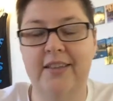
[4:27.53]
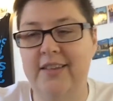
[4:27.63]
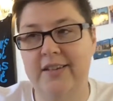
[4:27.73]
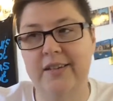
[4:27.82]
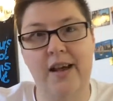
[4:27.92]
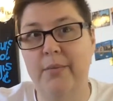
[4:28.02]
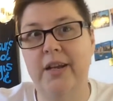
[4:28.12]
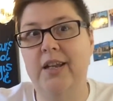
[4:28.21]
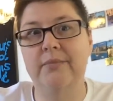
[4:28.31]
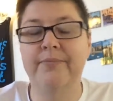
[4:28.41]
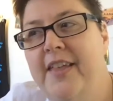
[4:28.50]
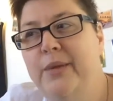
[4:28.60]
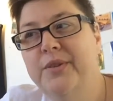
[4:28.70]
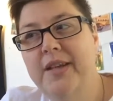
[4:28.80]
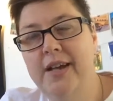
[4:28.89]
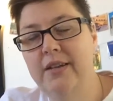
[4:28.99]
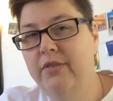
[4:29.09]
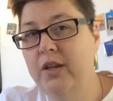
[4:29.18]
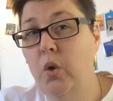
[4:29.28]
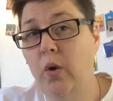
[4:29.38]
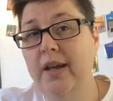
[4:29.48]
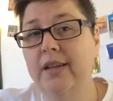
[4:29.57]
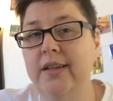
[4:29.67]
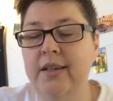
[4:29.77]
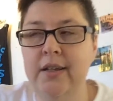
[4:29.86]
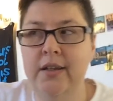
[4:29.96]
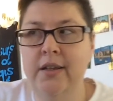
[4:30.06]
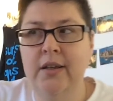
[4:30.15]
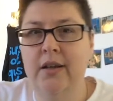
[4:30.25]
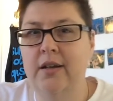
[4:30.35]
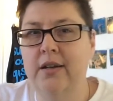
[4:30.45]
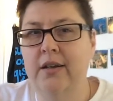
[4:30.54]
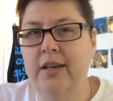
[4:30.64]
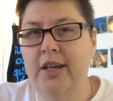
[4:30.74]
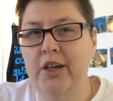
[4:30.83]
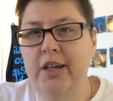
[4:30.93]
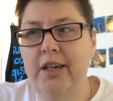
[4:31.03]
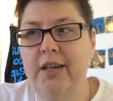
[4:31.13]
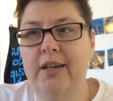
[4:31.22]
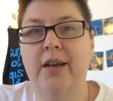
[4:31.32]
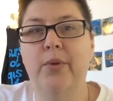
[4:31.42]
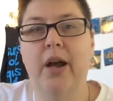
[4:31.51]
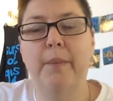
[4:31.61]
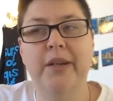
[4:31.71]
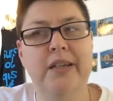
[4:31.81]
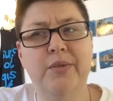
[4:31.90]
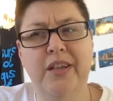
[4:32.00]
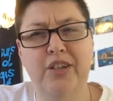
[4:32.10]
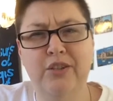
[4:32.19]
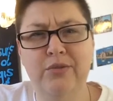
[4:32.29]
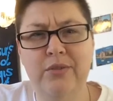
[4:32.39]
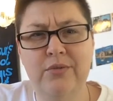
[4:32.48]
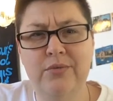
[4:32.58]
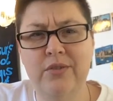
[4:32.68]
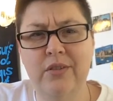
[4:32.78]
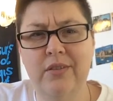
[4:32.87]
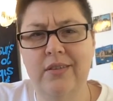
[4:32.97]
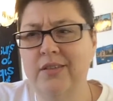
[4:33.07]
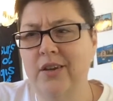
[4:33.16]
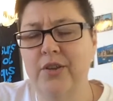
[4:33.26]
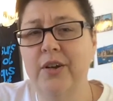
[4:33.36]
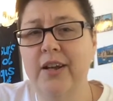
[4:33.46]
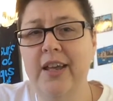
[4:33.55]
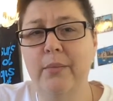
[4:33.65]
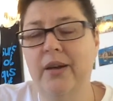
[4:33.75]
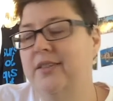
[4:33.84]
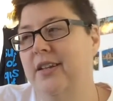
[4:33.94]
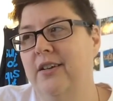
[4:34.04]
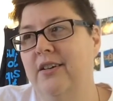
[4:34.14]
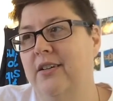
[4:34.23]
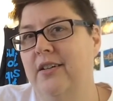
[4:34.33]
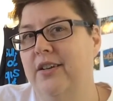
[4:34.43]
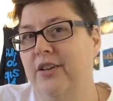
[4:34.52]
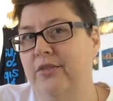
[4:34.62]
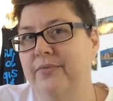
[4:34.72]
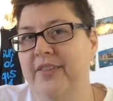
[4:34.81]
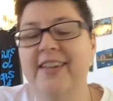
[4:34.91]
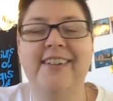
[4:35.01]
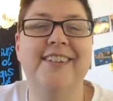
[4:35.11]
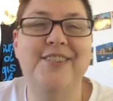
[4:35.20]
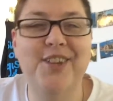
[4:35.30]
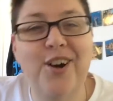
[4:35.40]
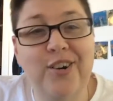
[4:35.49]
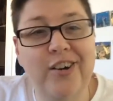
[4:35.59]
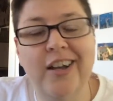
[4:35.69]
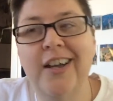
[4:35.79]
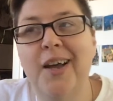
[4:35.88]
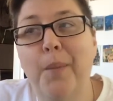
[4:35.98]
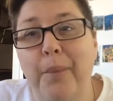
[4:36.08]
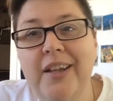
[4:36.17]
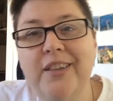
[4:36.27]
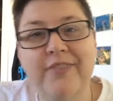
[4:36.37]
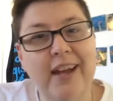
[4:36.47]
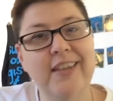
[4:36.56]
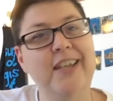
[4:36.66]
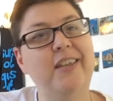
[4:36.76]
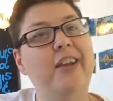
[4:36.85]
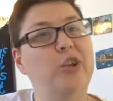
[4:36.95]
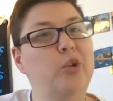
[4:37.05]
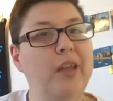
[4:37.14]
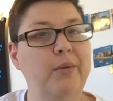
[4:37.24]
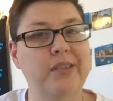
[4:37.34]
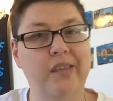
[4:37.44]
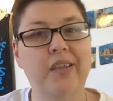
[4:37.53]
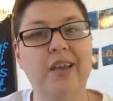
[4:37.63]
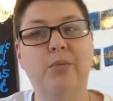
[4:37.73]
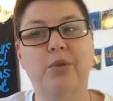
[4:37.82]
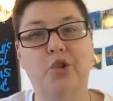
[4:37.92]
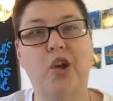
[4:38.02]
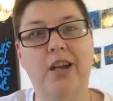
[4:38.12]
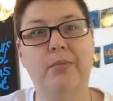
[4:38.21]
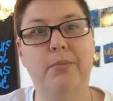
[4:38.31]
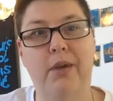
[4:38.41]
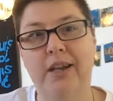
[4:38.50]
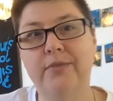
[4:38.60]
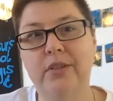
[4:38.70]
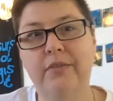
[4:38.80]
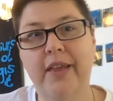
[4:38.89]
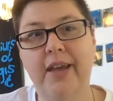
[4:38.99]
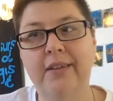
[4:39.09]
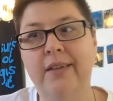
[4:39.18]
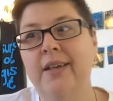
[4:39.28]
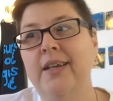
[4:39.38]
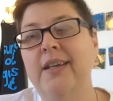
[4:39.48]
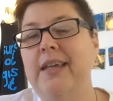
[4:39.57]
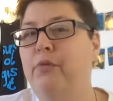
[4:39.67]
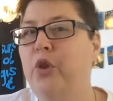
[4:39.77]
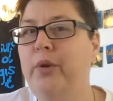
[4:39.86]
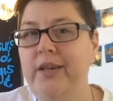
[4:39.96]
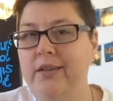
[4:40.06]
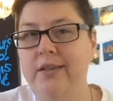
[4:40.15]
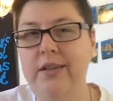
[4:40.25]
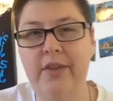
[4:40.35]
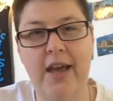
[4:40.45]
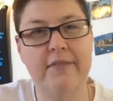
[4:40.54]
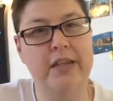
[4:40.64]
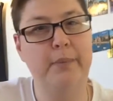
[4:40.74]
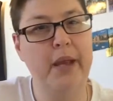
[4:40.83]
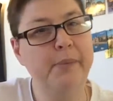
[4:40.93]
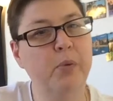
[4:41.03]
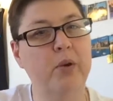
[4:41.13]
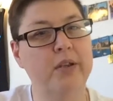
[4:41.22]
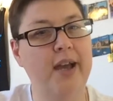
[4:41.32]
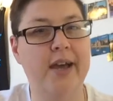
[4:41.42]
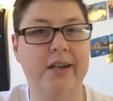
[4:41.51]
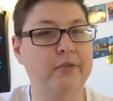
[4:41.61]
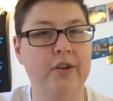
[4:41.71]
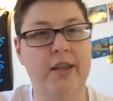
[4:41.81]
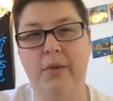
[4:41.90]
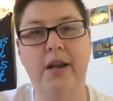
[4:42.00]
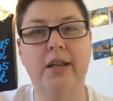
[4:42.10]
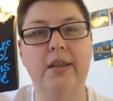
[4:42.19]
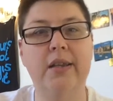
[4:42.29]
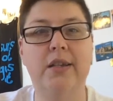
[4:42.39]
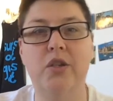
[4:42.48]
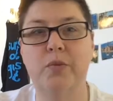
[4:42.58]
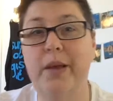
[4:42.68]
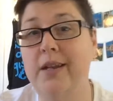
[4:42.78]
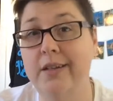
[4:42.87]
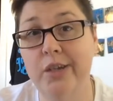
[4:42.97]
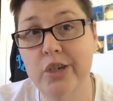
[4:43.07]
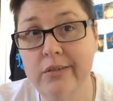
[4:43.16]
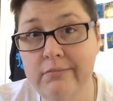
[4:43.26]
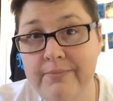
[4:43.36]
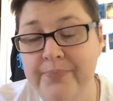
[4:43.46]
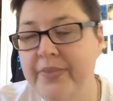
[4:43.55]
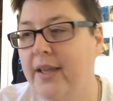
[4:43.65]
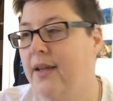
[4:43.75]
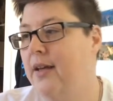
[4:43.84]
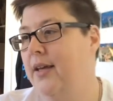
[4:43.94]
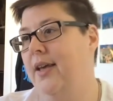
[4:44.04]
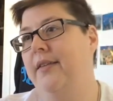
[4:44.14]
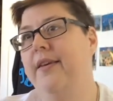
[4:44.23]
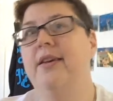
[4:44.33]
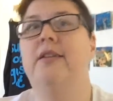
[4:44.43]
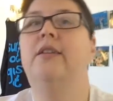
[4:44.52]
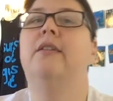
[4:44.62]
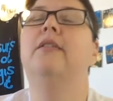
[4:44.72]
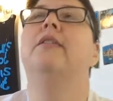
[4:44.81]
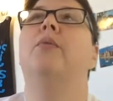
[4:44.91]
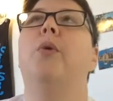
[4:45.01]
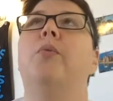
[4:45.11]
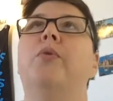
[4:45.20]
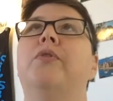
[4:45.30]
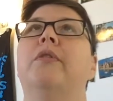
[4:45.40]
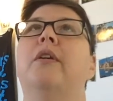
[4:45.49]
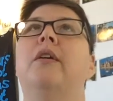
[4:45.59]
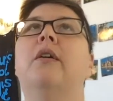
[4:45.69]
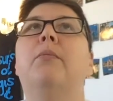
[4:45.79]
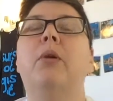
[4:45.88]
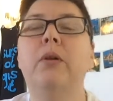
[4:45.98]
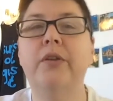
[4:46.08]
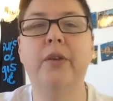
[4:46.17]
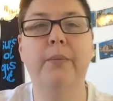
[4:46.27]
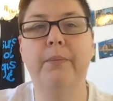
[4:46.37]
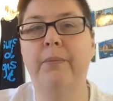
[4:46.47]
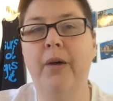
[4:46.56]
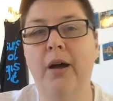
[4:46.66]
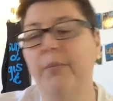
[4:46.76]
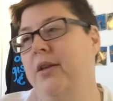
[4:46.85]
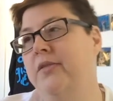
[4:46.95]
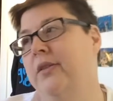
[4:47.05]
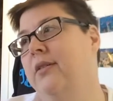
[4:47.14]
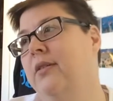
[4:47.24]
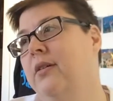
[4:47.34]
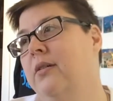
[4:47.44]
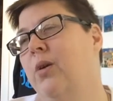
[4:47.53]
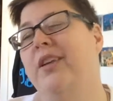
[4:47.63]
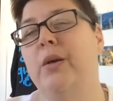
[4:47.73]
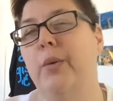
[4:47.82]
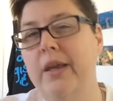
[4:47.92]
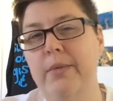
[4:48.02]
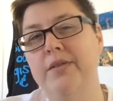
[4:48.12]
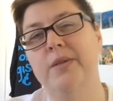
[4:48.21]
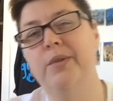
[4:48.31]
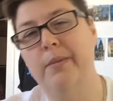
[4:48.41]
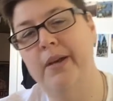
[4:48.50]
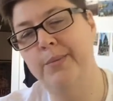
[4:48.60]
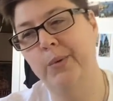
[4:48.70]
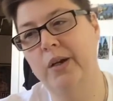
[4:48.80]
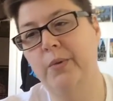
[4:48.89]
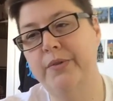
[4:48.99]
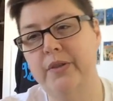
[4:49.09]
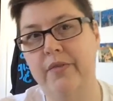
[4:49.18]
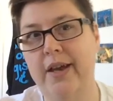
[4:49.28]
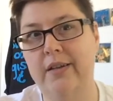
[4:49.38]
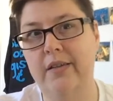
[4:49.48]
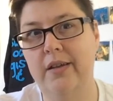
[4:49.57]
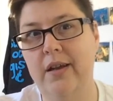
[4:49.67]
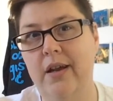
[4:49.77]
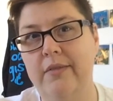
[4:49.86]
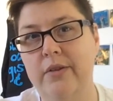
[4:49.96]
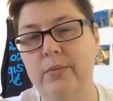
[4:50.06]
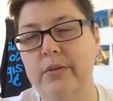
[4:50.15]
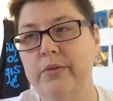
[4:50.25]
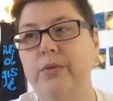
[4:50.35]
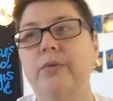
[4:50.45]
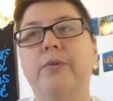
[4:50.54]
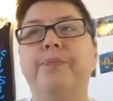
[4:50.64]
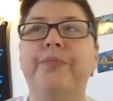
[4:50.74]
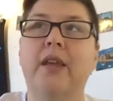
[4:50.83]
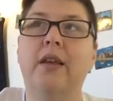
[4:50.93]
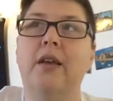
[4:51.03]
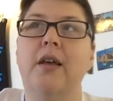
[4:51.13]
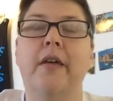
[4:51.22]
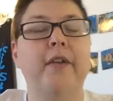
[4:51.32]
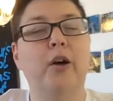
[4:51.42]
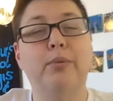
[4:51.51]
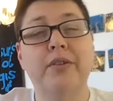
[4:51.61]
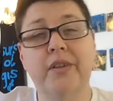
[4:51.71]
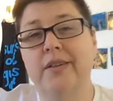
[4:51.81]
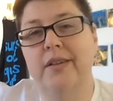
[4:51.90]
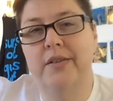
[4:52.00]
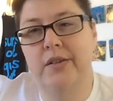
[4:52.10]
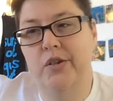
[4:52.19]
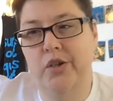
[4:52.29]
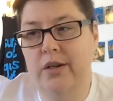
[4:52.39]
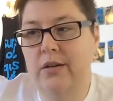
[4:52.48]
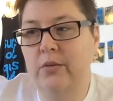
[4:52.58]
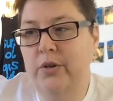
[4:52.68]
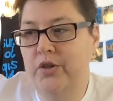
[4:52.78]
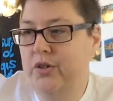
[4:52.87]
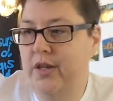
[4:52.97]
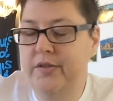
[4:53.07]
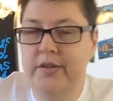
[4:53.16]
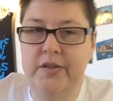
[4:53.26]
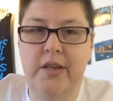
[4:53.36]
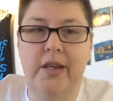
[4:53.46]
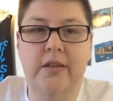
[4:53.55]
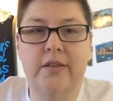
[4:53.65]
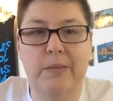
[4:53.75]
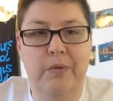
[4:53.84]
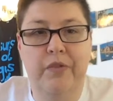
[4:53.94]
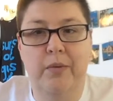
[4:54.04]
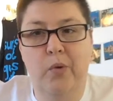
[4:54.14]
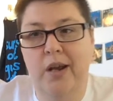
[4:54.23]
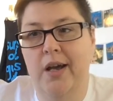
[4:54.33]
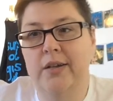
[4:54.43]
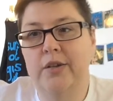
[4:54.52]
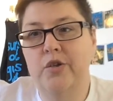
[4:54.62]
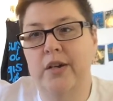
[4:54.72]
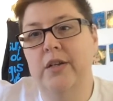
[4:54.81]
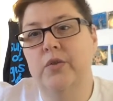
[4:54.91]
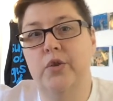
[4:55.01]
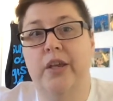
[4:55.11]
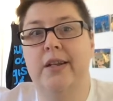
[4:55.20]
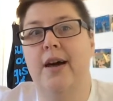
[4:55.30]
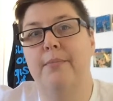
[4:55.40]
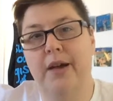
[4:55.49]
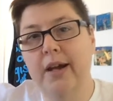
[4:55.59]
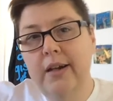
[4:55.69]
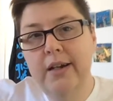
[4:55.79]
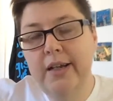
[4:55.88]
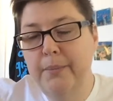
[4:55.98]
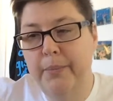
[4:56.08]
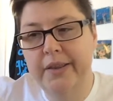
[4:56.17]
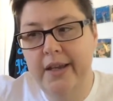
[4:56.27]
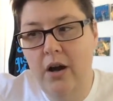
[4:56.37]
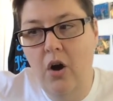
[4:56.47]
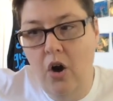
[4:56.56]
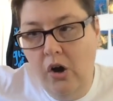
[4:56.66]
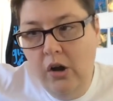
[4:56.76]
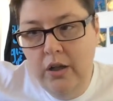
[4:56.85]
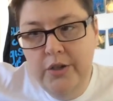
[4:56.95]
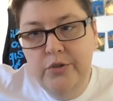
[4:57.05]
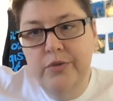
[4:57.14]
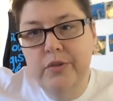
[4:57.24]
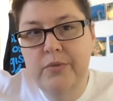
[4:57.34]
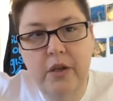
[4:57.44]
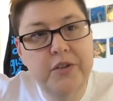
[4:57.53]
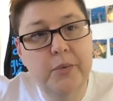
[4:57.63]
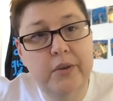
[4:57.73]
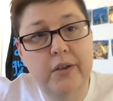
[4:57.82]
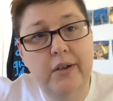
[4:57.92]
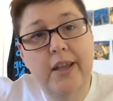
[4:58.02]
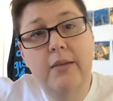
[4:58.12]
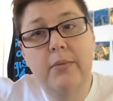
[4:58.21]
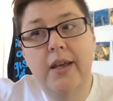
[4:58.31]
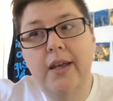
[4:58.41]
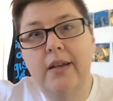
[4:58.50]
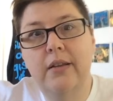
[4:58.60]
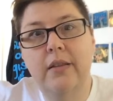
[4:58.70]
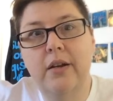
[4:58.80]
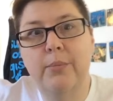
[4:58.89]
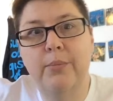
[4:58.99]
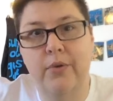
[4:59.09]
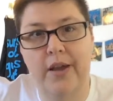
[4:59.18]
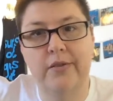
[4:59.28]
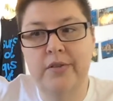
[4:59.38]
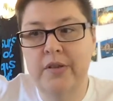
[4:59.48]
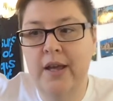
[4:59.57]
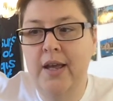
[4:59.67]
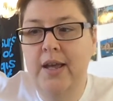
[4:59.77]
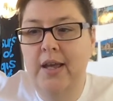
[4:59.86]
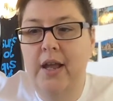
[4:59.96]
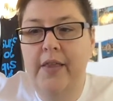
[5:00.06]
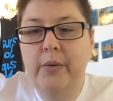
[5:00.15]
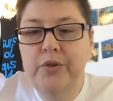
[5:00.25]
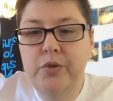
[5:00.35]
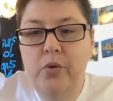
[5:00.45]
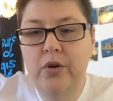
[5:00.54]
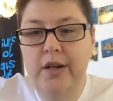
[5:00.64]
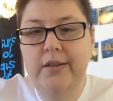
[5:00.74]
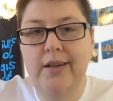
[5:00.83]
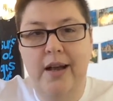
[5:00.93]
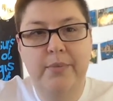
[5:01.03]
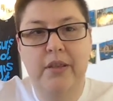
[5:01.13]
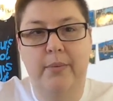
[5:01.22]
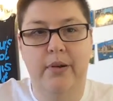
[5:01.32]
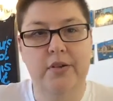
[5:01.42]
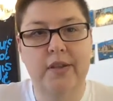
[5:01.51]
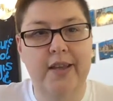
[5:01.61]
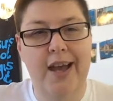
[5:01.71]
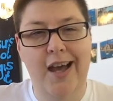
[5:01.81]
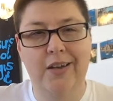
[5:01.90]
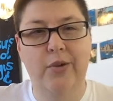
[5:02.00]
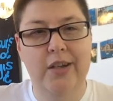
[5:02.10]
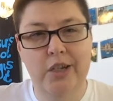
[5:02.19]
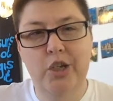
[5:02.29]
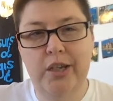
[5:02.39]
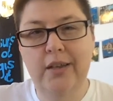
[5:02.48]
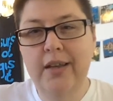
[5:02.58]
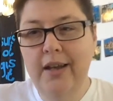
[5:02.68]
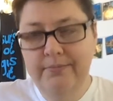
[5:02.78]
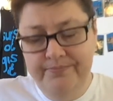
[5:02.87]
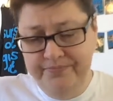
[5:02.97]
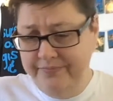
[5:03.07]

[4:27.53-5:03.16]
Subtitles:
that's not my name. And then he was kind of like quietly, Carrie? And I went up and he was like, do you use this other name? I was like, no. So, but the fact that he like knew that was a thing and was trying to be mindful of that, even though he didn't even have any paperwork that had a different name on it, like he just paid attention. And then what was the most amazing, well, equally amazing with the paperwork was the fact that they all presented as cisgender, which isn't to say that some of them were not trans or like non-binary, but they all introduced themselves like with their name and their pronouns. And that was so great to not be the person that had to initiate that.